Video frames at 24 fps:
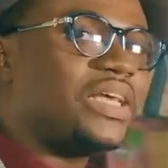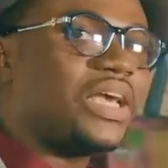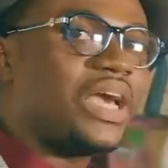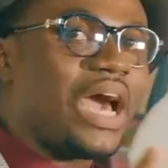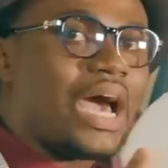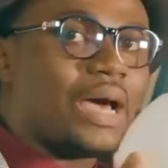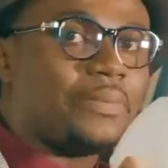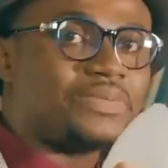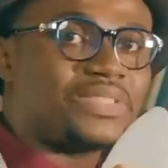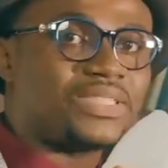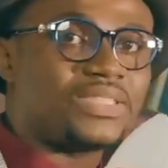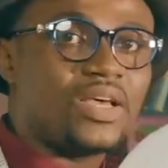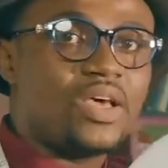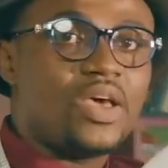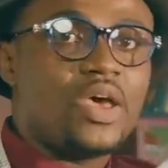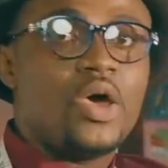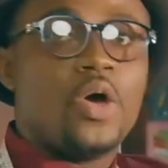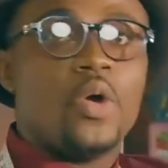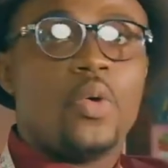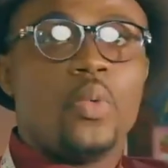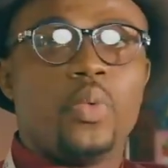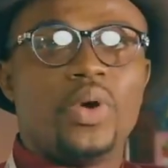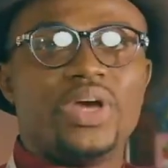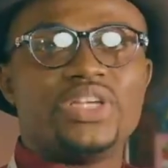caps
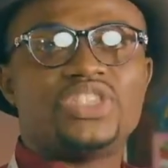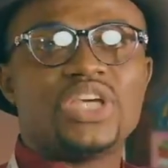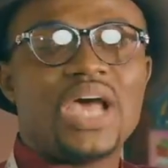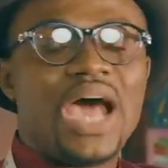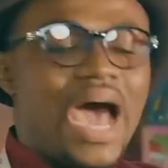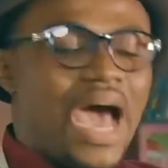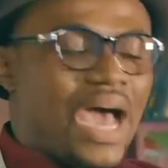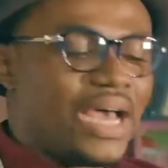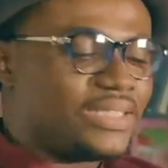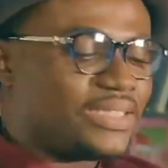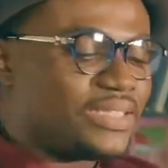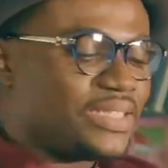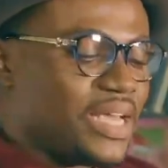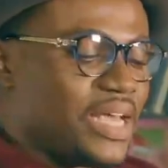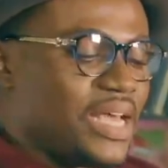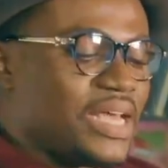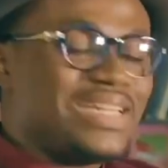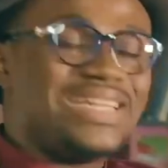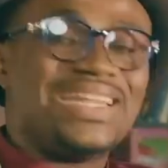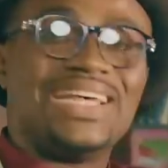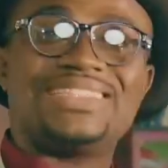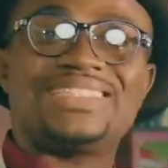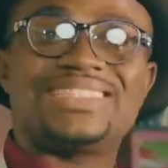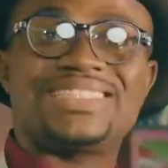which has
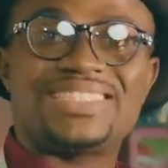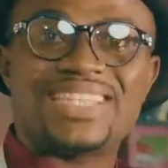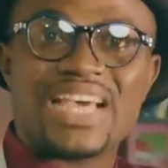the